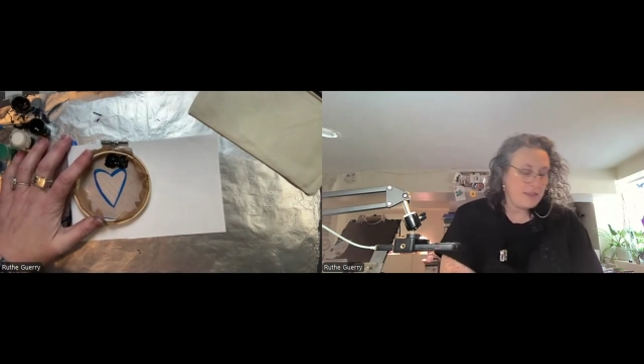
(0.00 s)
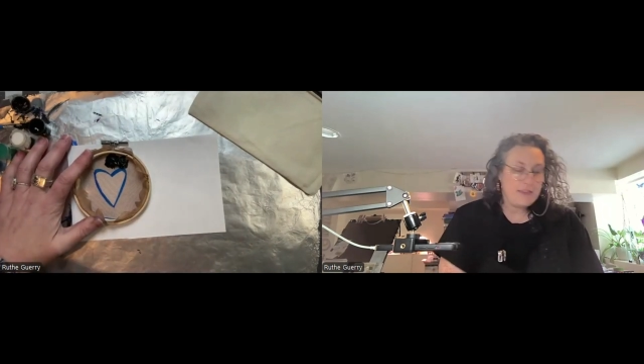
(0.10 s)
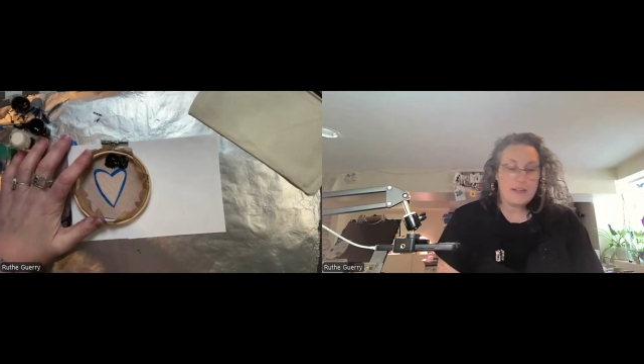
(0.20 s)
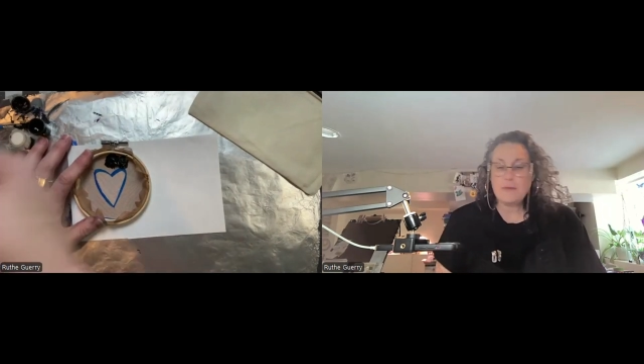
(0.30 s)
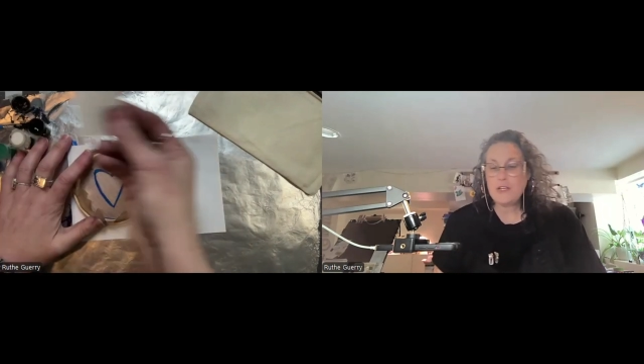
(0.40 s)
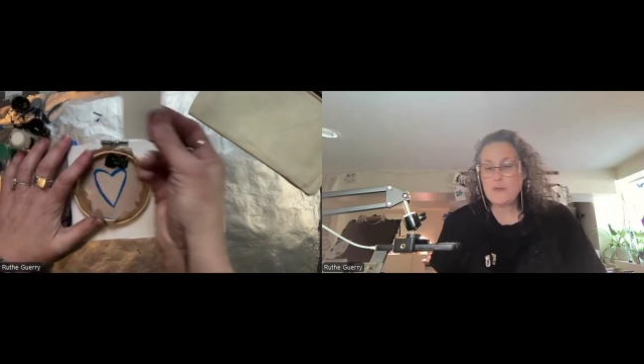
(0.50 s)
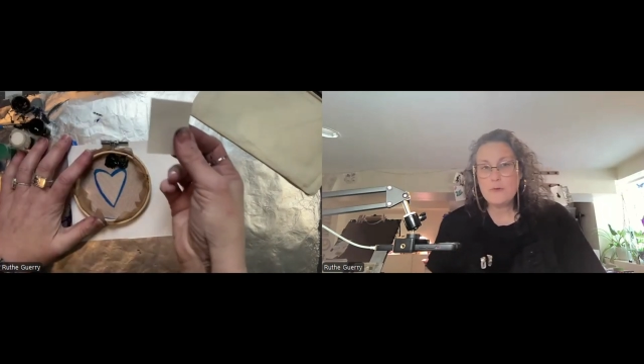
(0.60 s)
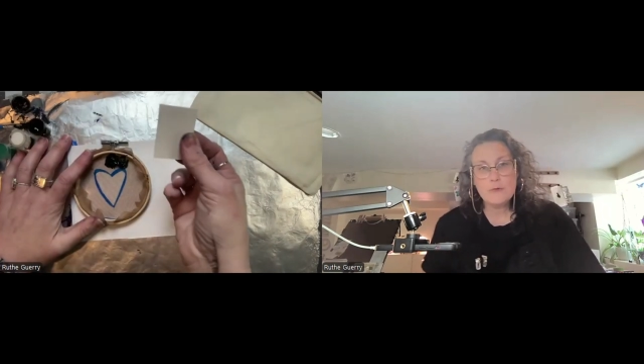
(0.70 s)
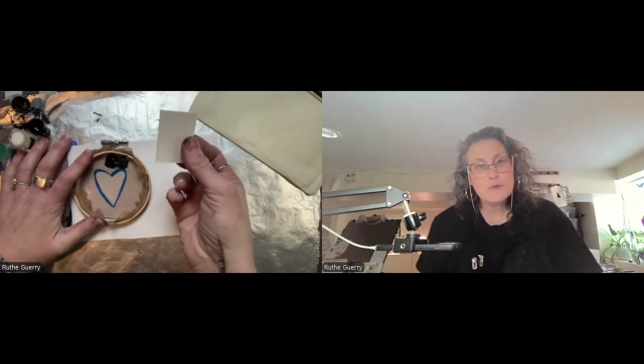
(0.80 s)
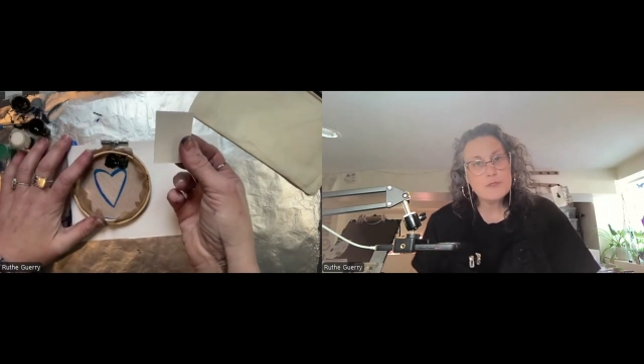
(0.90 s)
And then I'm going to
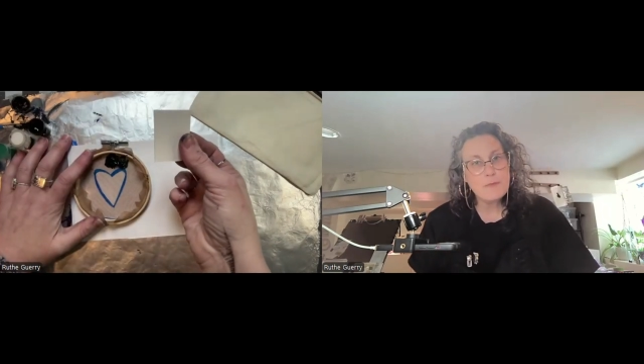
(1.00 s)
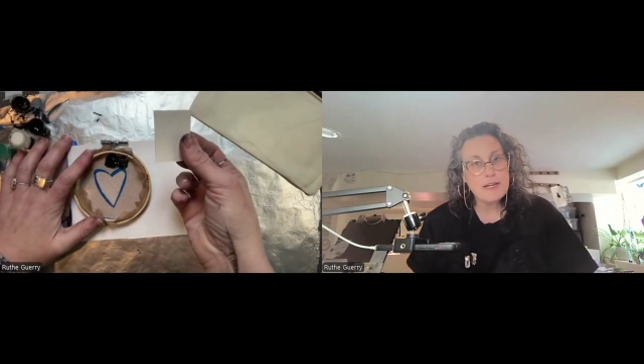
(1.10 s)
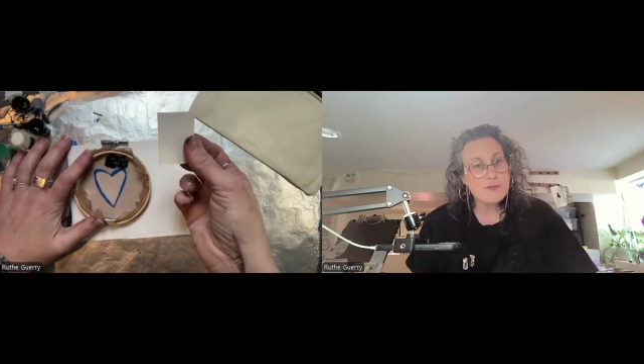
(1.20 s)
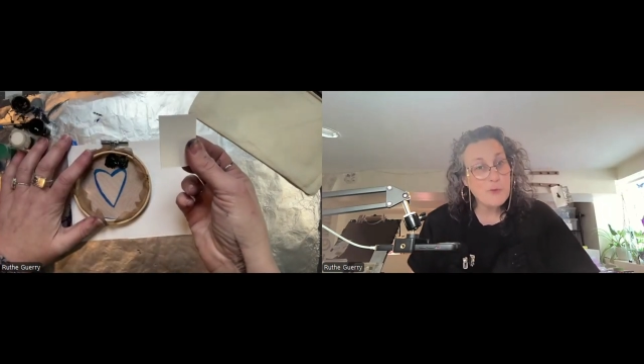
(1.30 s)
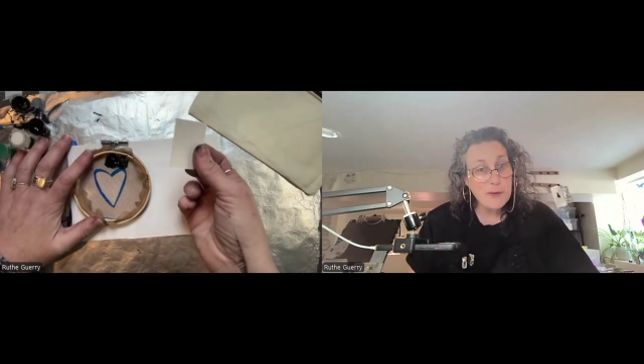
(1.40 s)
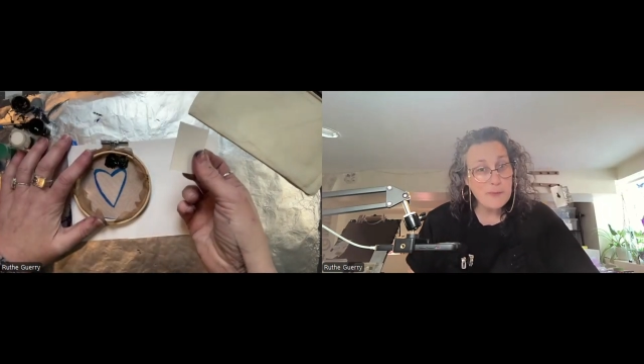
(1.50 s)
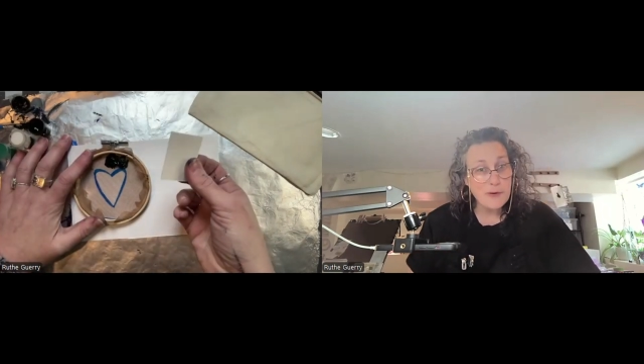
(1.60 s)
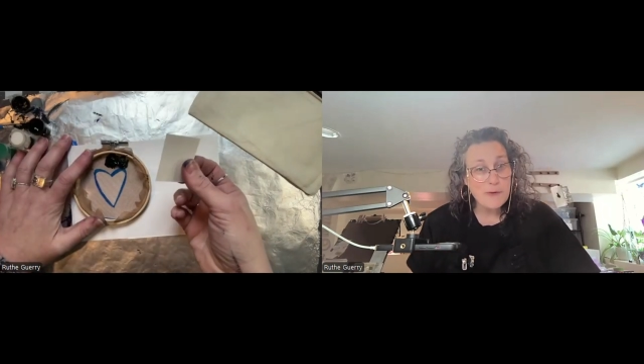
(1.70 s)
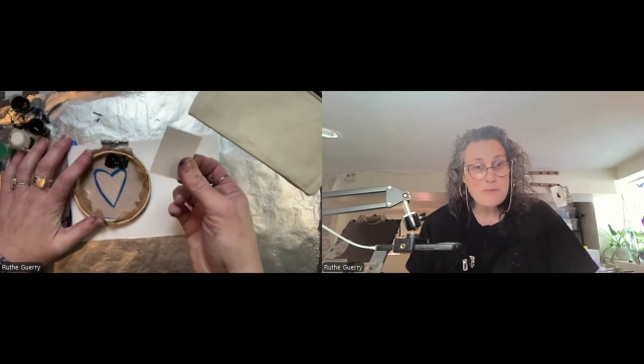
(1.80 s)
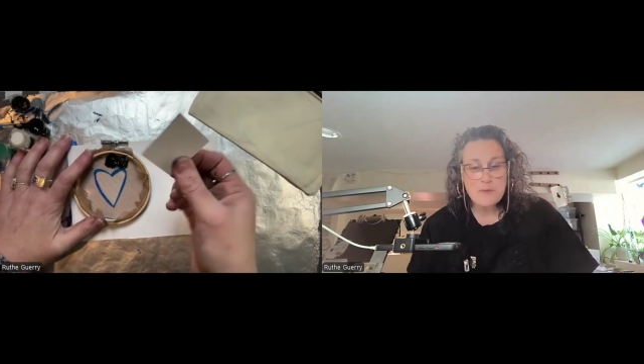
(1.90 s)
use my
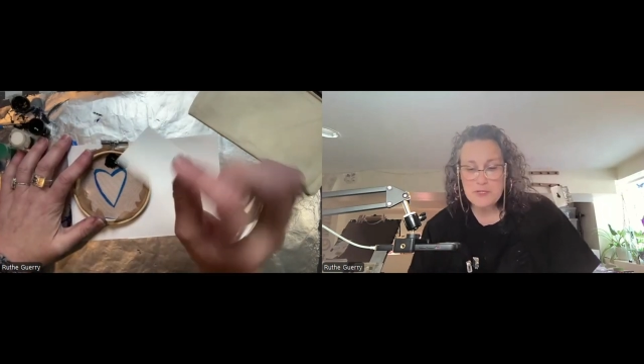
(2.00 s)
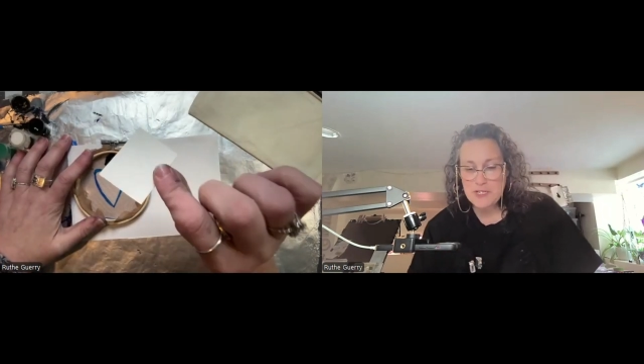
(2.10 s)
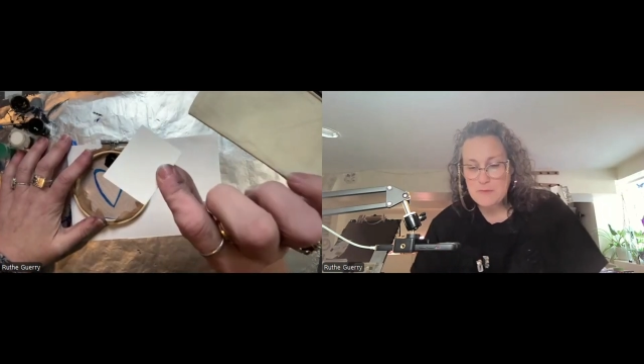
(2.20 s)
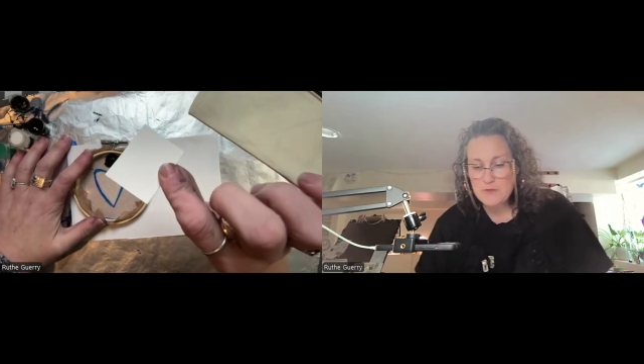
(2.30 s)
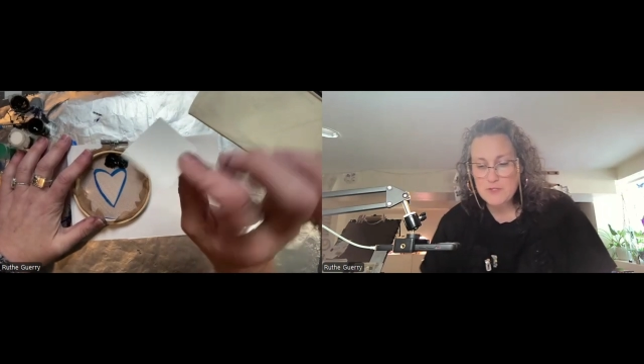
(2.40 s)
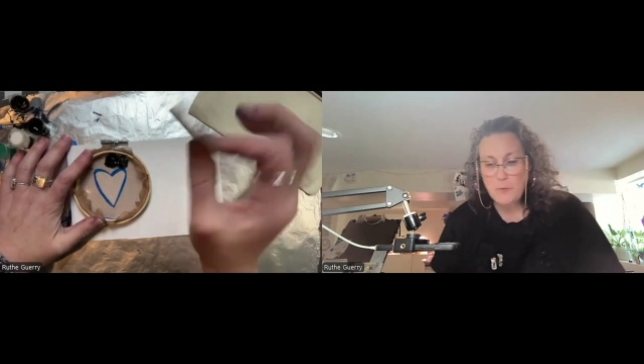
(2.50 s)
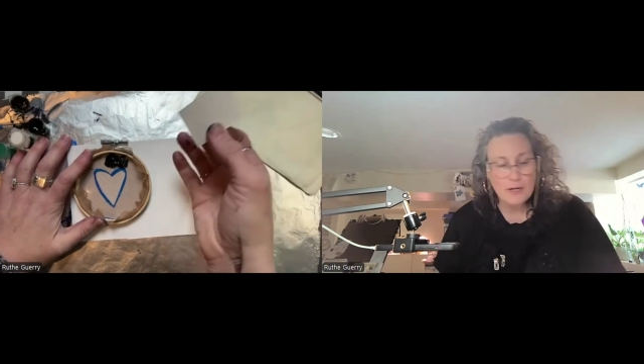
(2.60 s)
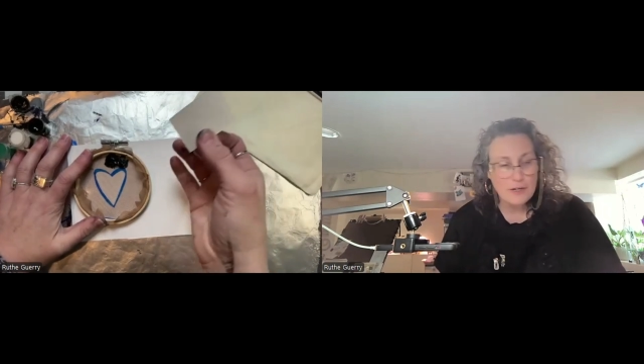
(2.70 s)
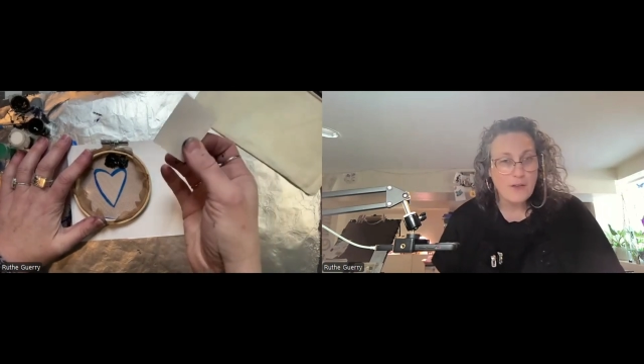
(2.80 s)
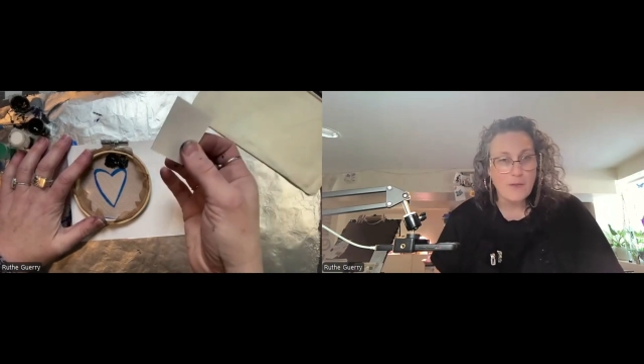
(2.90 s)
scraper, which I'm using
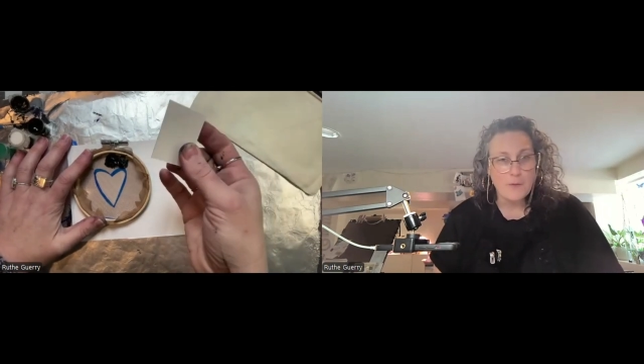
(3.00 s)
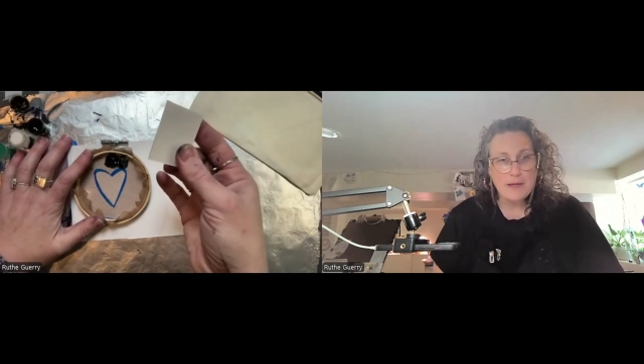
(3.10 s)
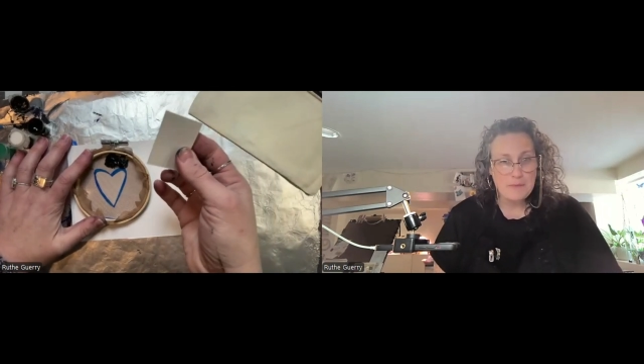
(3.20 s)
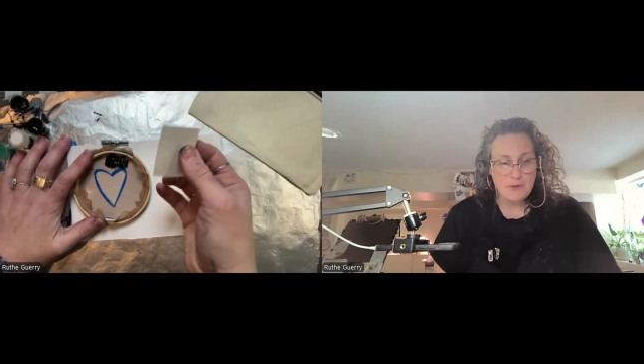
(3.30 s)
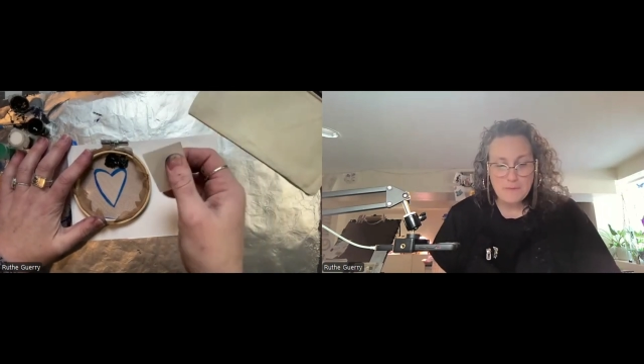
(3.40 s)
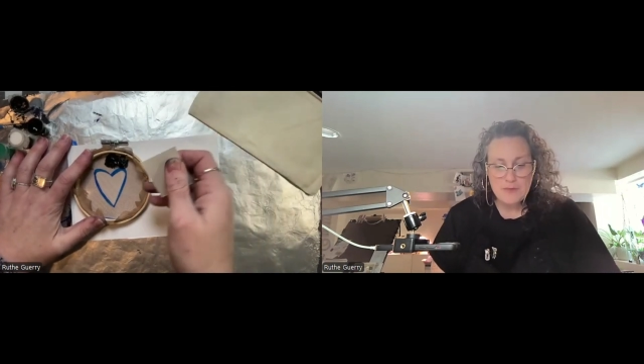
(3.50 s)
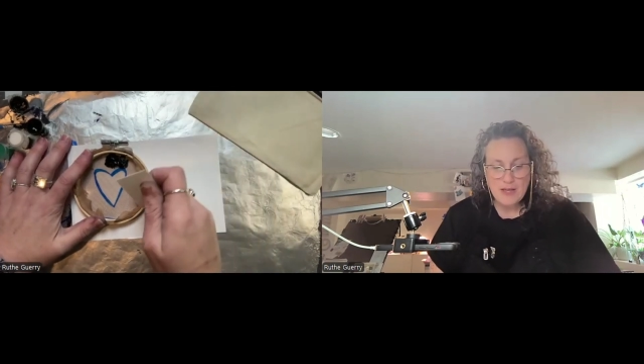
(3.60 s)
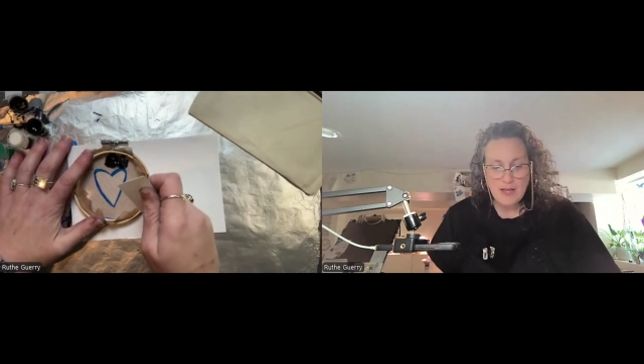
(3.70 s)
watercolor paper,